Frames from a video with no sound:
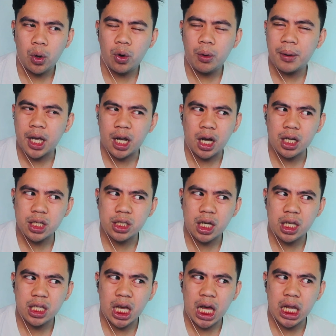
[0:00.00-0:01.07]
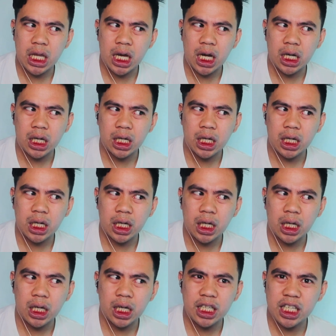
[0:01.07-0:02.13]
Oh my gosh, Kanyala.
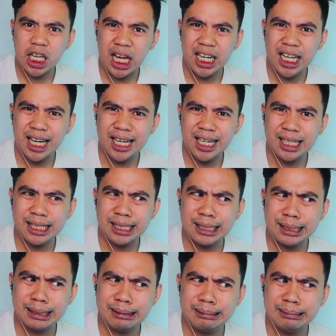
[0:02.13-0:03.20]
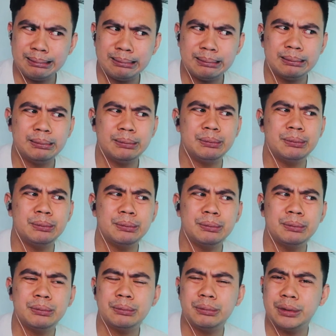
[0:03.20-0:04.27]

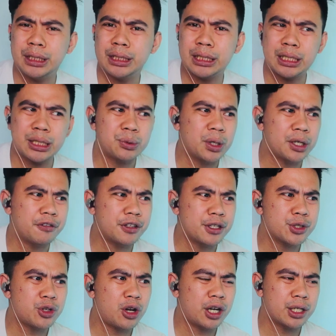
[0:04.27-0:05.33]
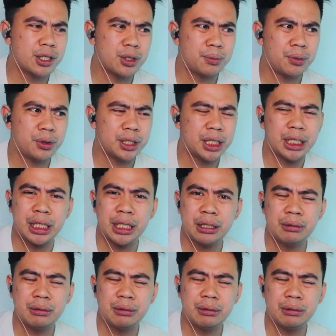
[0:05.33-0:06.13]
This is one of the strongest opponents.